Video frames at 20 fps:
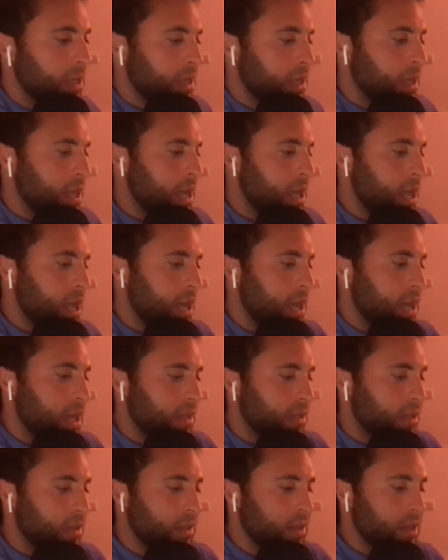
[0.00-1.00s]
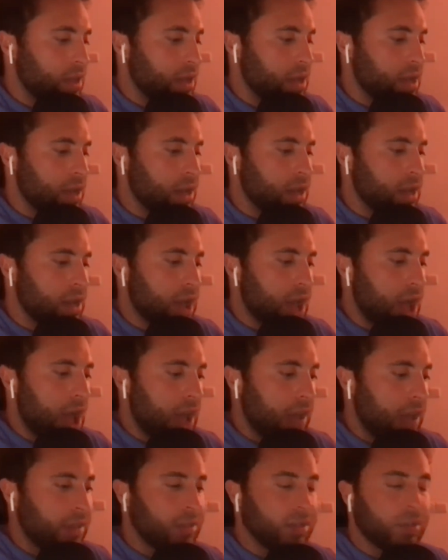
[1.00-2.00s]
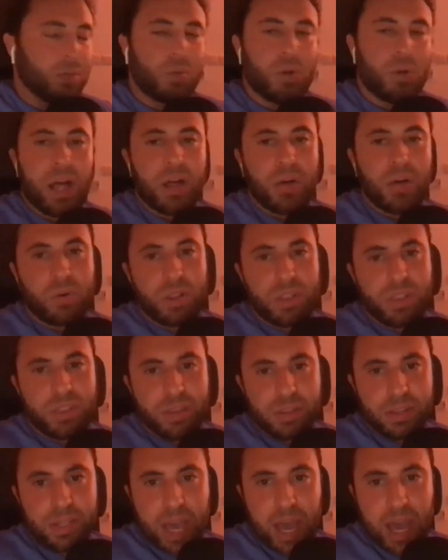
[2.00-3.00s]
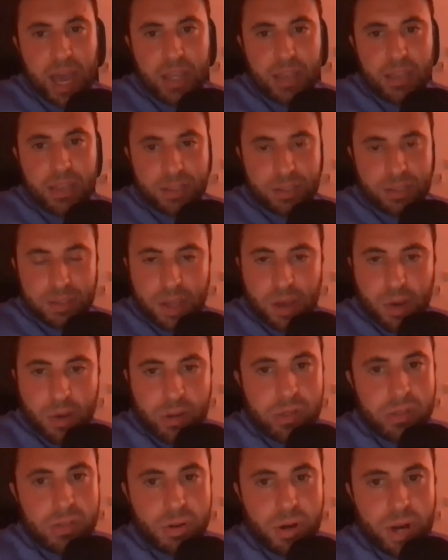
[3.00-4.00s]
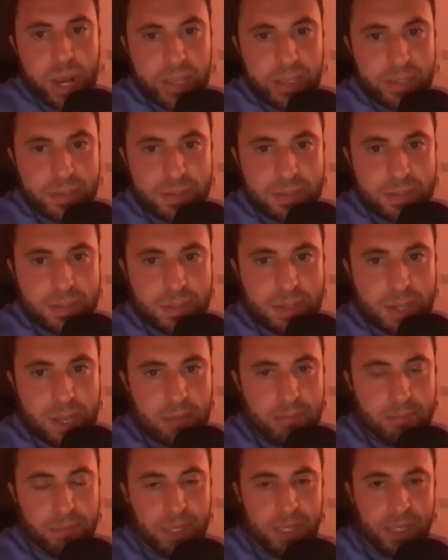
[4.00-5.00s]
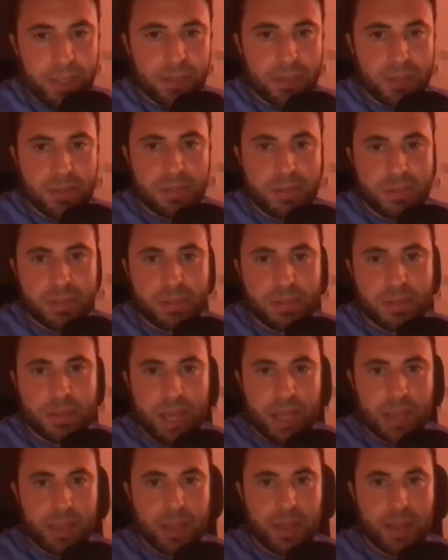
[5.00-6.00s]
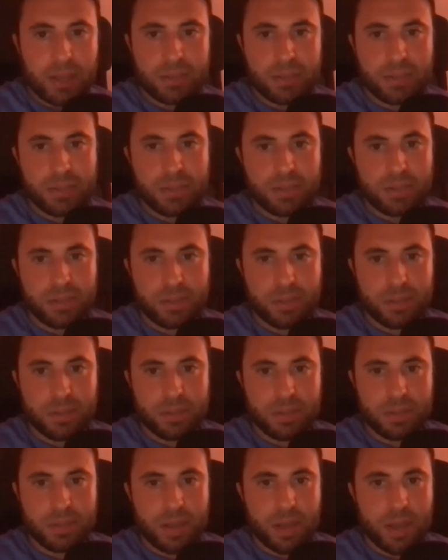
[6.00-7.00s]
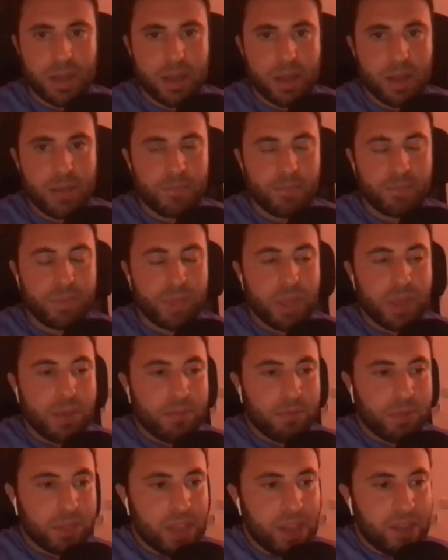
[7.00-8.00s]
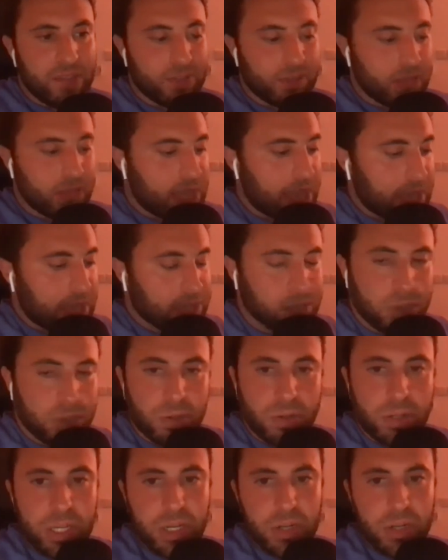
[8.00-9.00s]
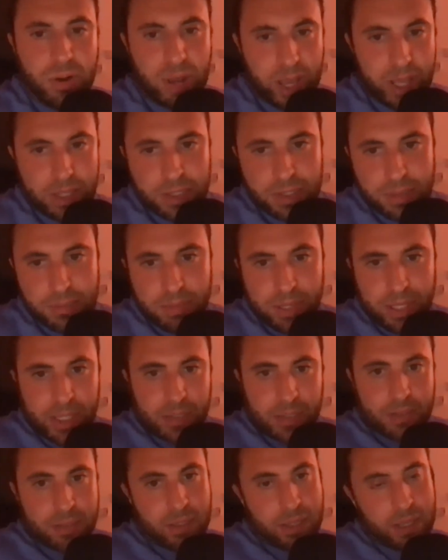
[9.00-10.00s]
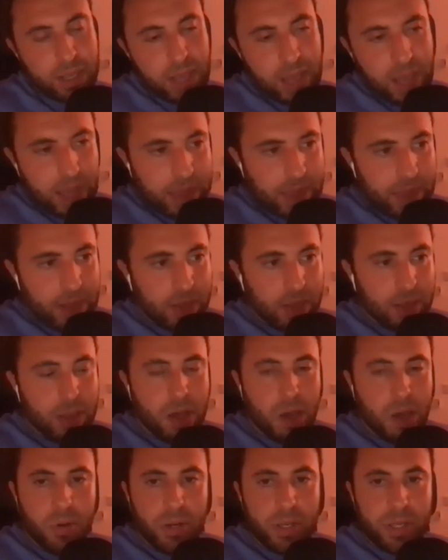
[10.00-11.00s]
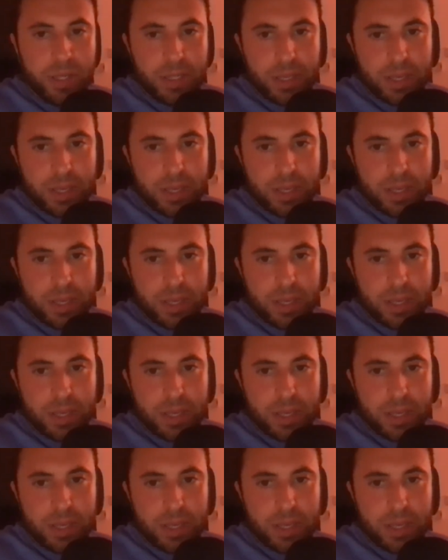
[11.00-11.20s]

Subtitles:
And I do well with a diet that's low in grains and beans and nuts, but definitely excluding grains and beans, and then low in